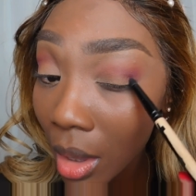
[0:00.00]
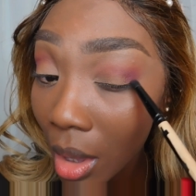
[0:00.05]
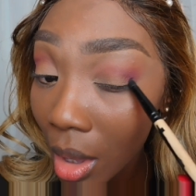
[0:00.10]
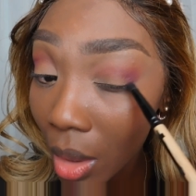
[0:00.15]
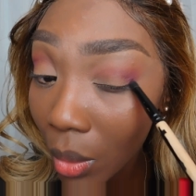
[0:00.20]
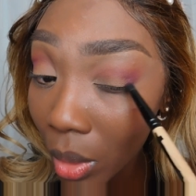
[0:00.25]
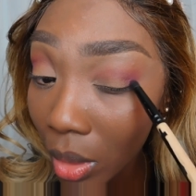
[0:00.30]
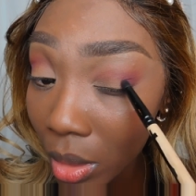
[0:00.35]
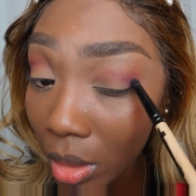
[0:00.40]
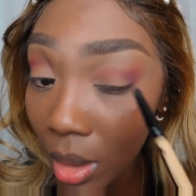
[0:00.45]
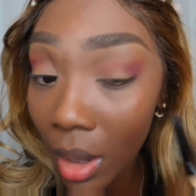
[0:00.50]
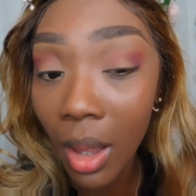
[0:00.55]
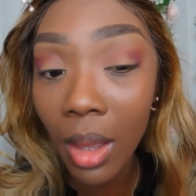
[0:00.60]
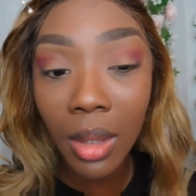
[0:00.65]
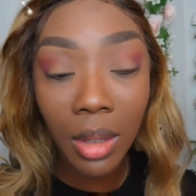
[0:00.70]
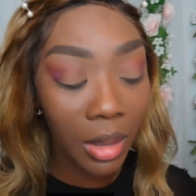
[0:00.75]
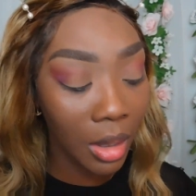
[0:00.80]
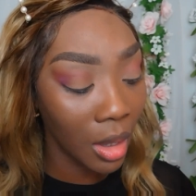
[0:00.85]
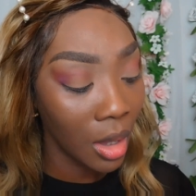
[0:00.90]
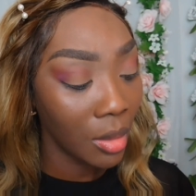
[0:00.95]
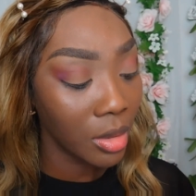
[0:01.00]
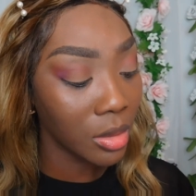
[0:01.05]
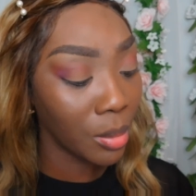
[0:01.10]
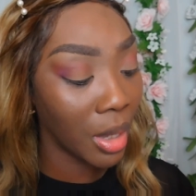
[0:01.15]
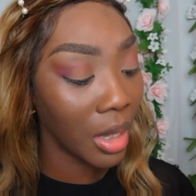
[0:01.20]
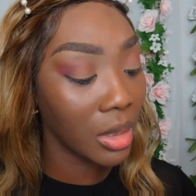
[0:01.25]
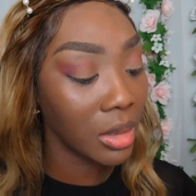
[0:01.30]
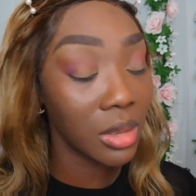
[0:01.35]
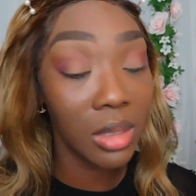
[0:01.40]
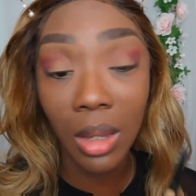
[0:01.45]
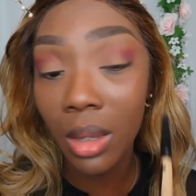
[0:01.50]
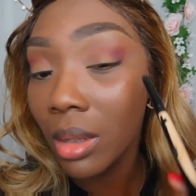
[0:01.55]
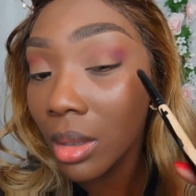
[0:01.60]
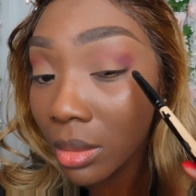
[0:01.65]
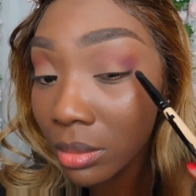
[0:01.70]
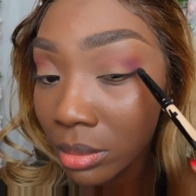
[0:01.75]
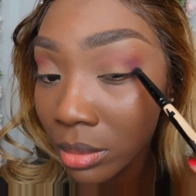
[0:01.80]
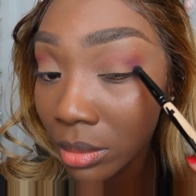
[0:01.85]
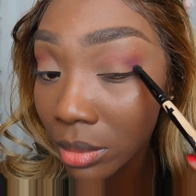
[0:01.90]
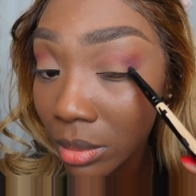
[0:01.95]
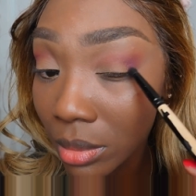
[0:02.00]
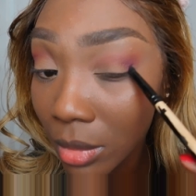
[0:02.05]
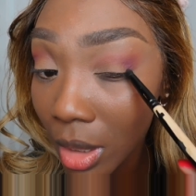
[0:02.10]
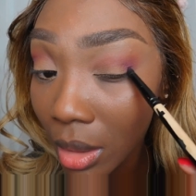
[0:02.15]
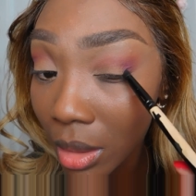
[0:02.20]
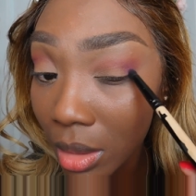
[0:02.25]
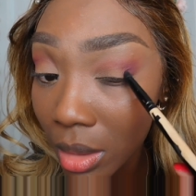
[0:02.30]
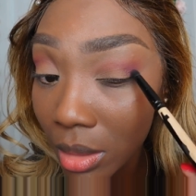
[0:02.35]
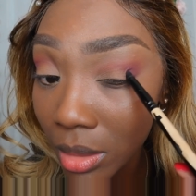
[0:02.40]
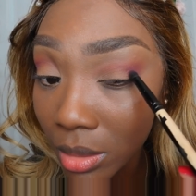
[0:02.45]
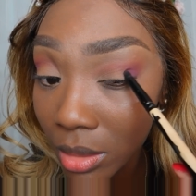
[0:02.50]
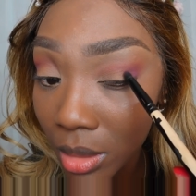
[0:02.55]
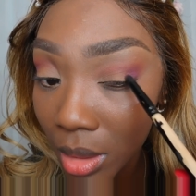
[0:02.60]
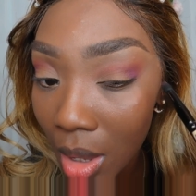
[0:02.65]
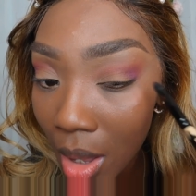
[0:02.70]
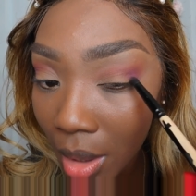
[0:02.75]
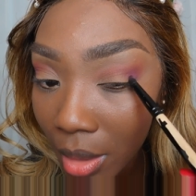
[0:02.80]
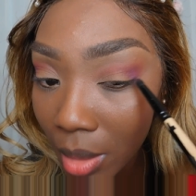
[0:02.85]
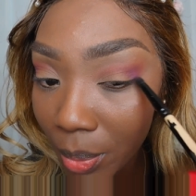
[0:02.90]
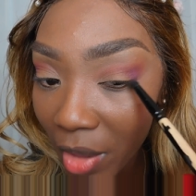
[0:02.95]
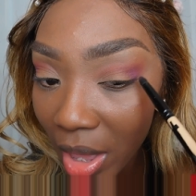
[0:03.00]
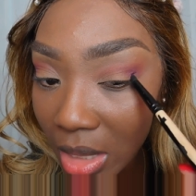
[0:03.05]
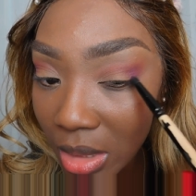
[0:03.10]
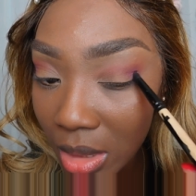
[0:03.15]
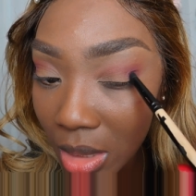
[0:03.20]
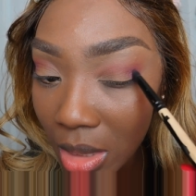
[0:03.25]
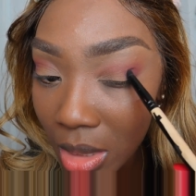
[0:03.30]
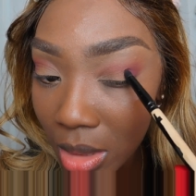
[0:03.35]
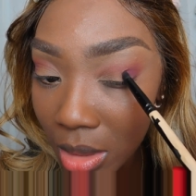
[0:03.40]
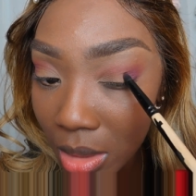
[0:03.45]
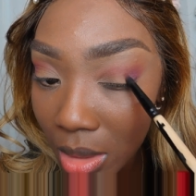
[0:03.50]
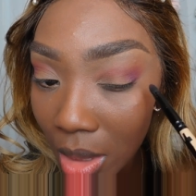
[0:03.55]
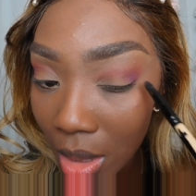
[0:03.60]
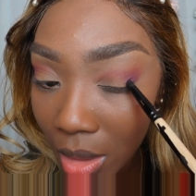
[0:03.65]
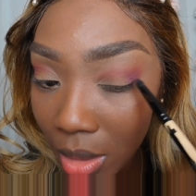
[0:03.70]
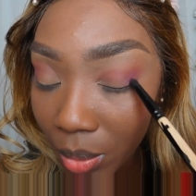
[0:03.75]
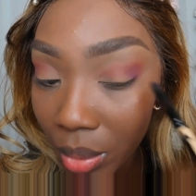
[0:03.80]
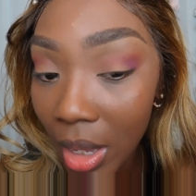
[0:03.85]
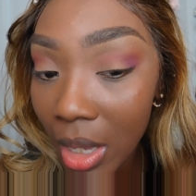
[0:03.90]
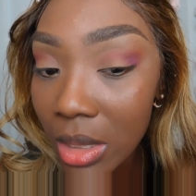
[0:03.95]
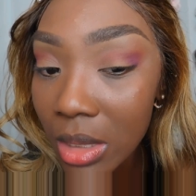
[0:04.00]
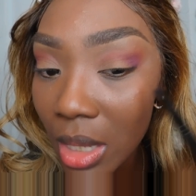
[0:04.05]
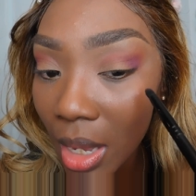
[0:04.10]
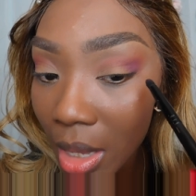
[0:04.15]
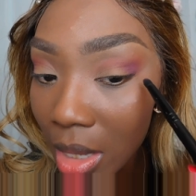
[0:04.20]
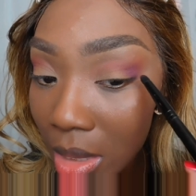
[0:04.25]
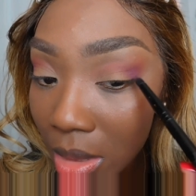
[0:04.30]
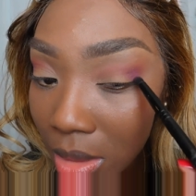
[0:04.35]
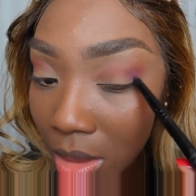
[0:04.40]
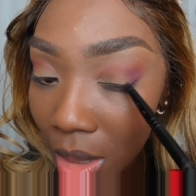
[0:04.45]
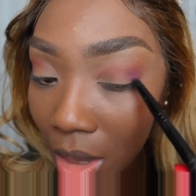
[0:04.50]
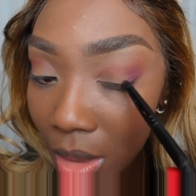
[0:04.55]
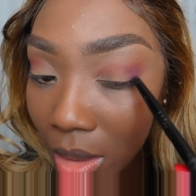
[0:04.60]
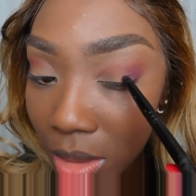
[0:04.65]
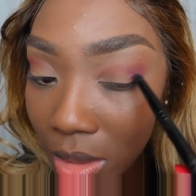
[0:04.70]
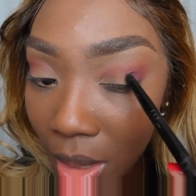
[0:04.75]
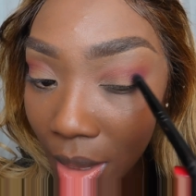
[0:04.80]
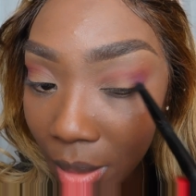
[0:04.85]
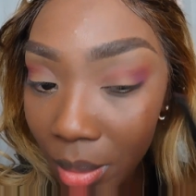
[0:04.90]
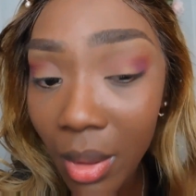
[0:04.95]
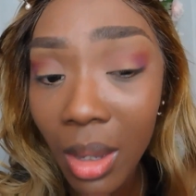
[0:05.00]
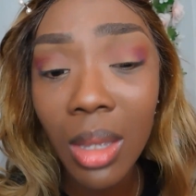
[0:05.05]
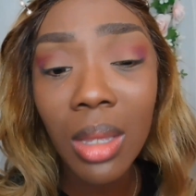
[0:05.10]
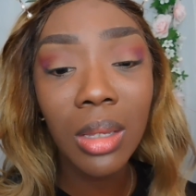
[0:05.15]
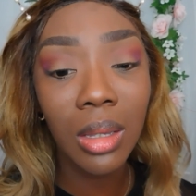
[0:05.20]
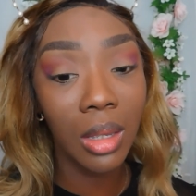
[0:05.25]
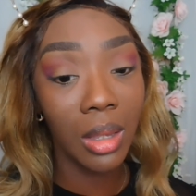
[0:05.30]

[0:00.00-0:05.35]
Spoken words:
this, to a lot of people, especially people who are not comfortable with makeup, seems like a lot of steps to get an eyeshadow look.